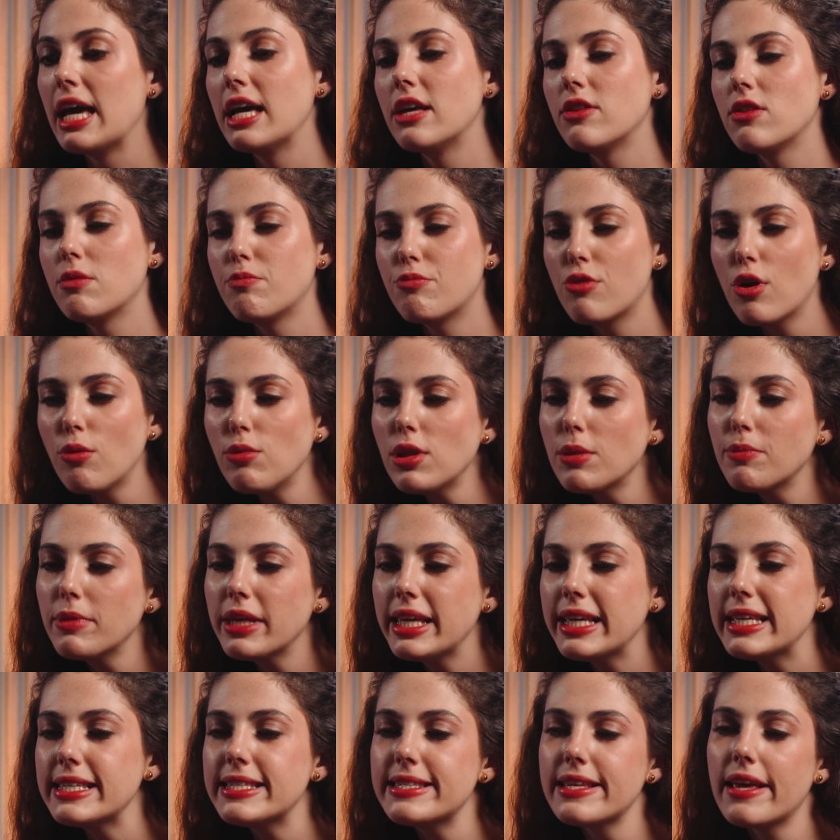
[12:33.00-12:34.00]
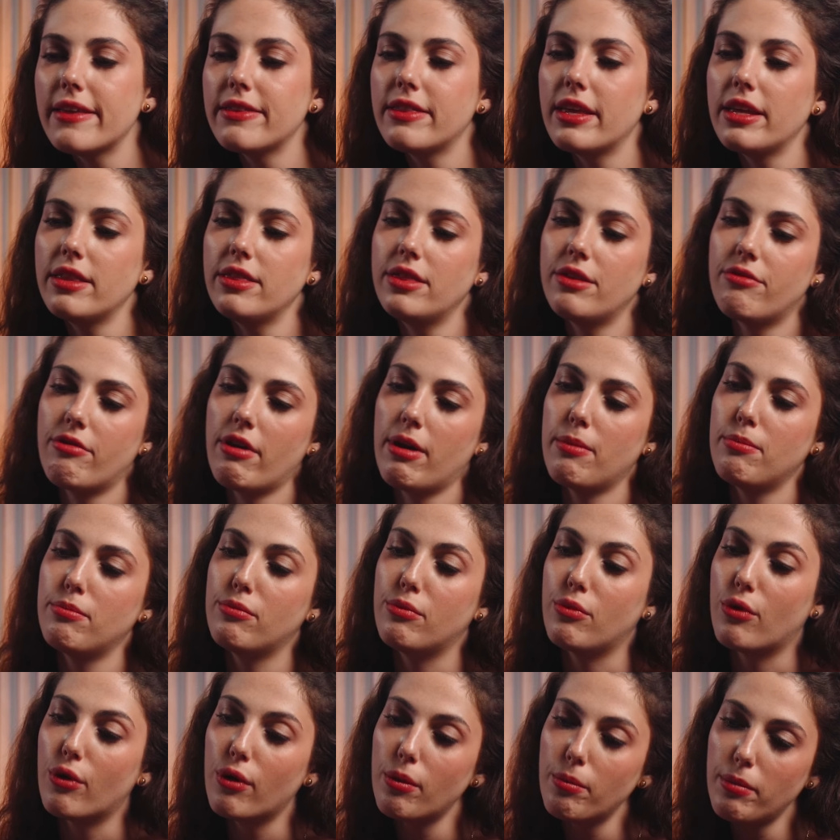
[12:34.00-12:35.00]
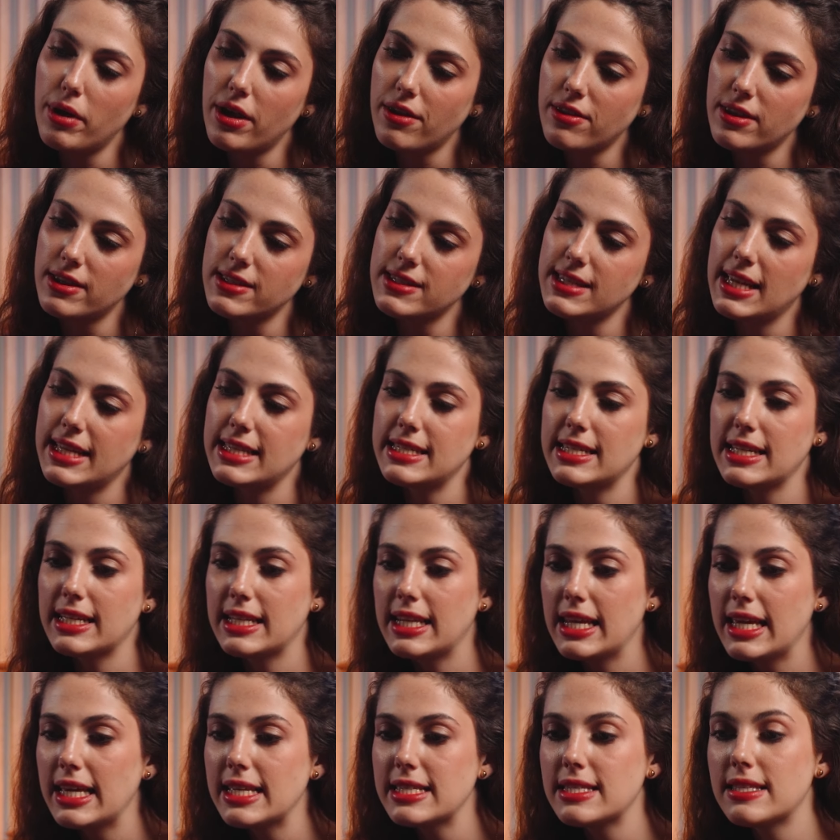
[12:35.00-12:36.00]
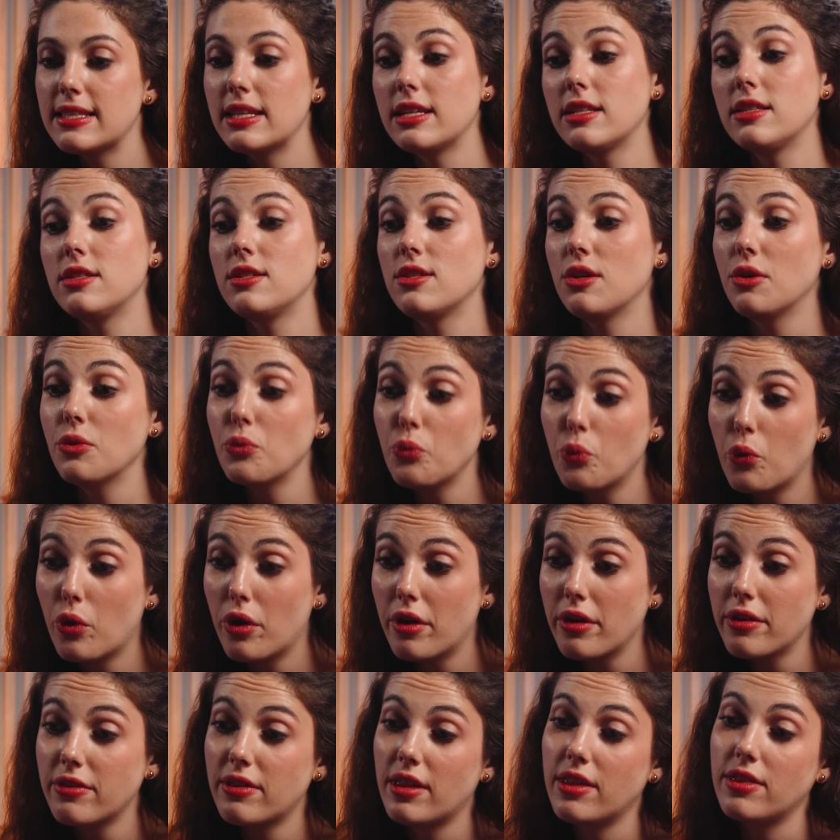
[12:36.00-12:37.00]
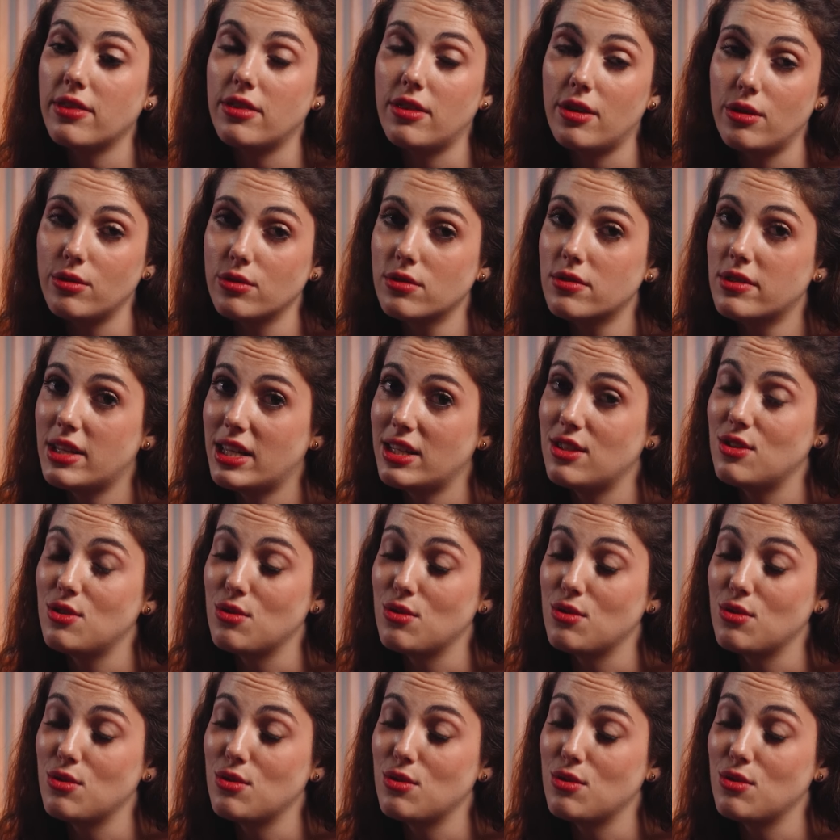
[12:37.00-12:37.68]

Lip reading: The problem is that there are more methods and techniques that don't work than those that